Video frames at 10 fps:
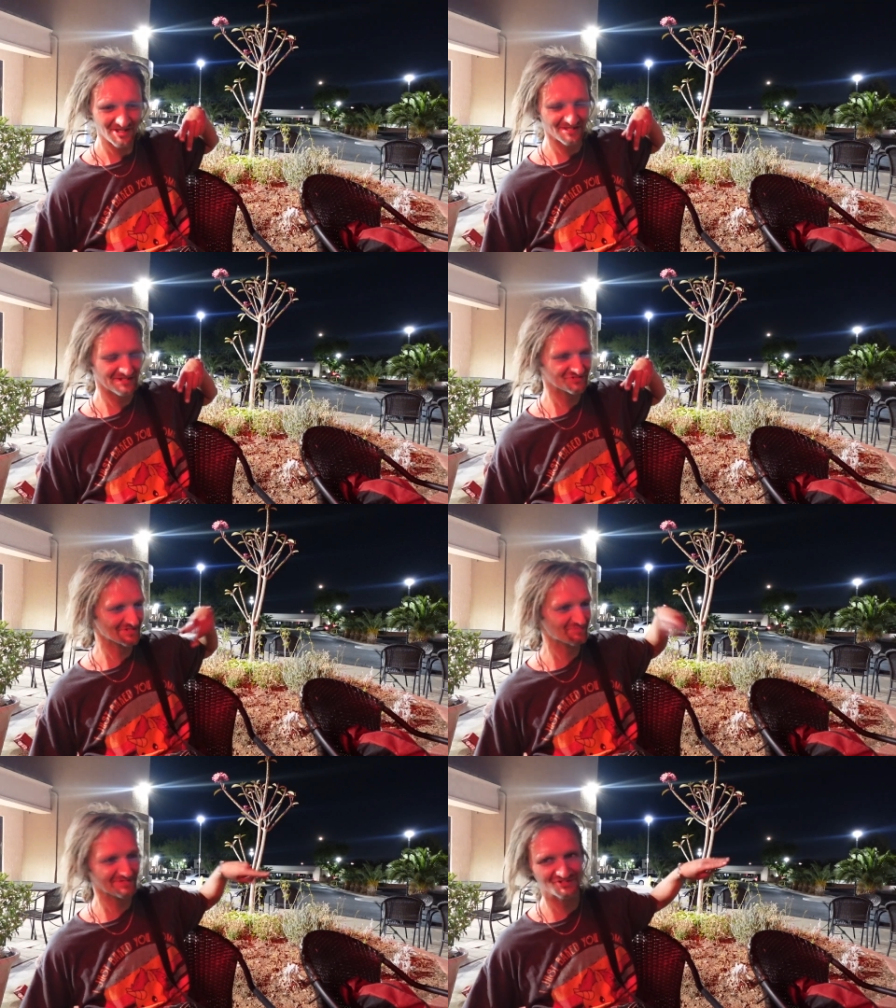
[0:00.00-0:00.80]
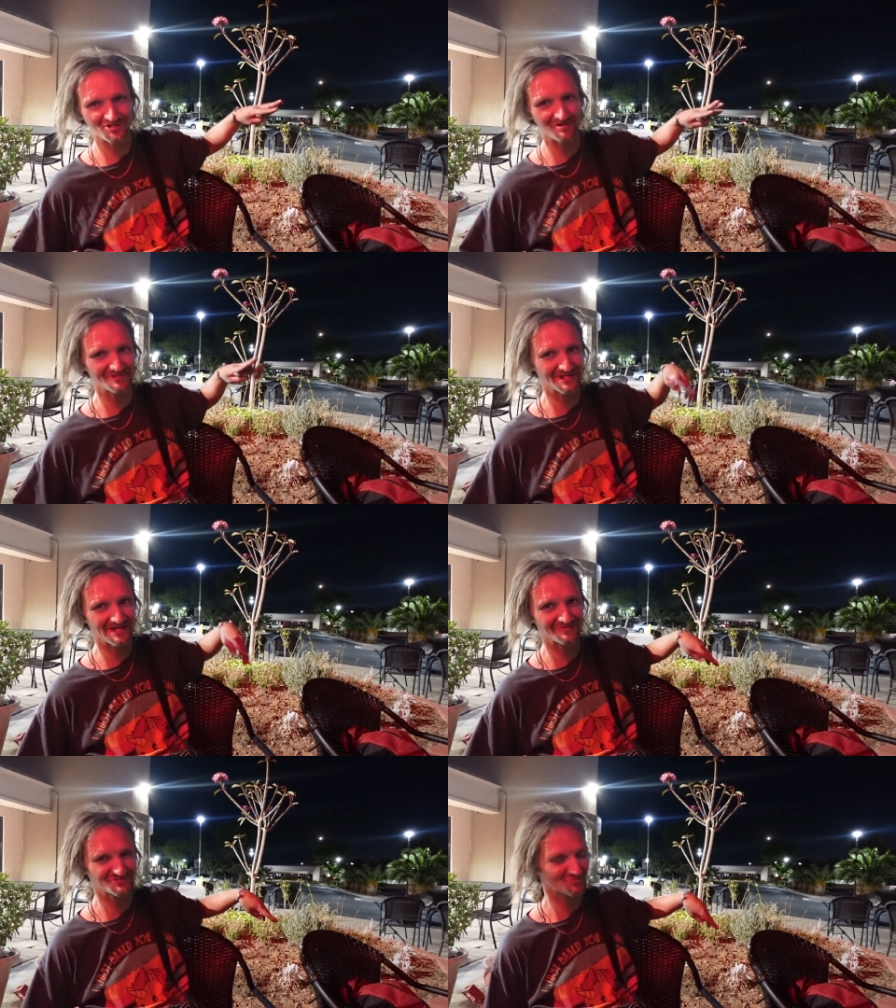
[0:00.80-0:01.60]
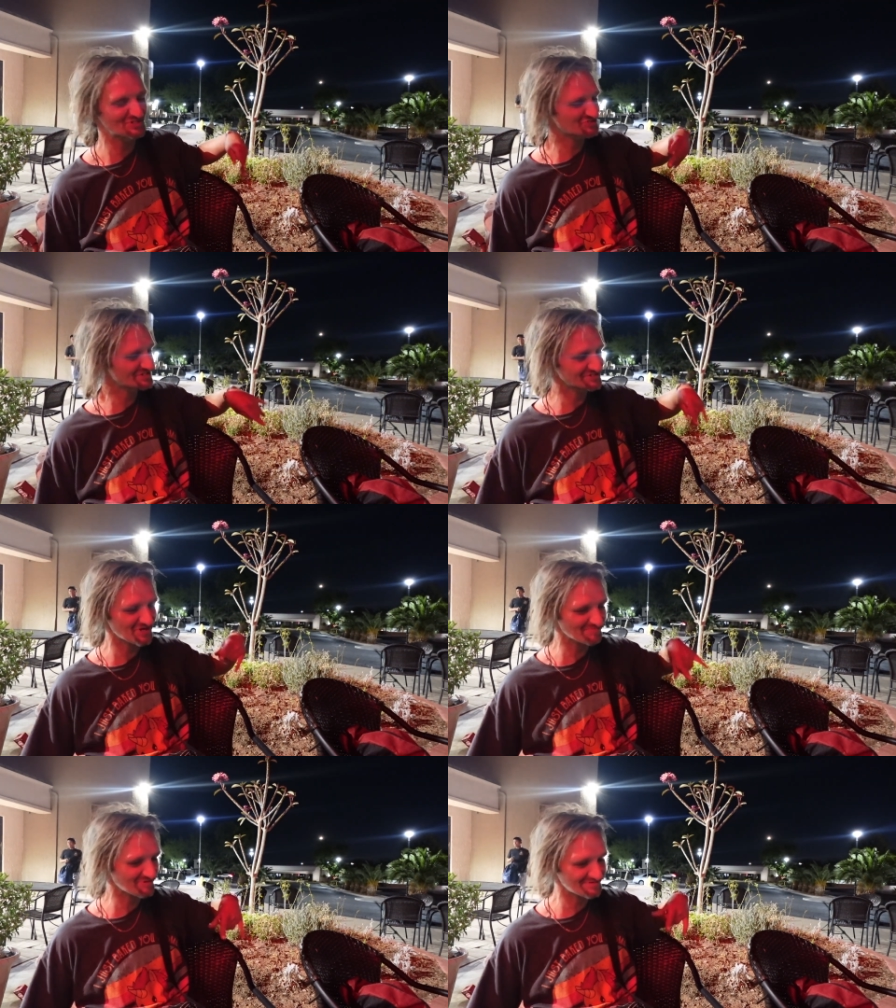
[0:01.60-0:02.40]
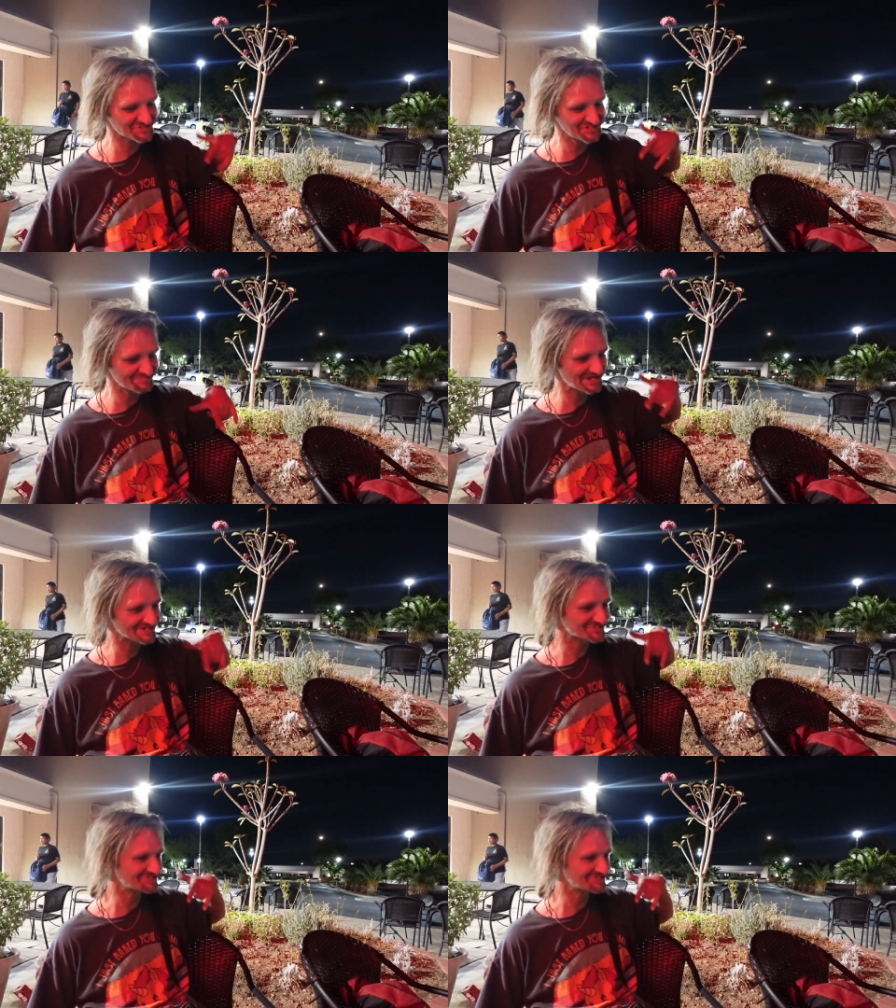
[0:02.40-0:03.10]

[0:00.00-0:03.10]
and that's like pretty much all we had was whiskey and top ramen and tea bags.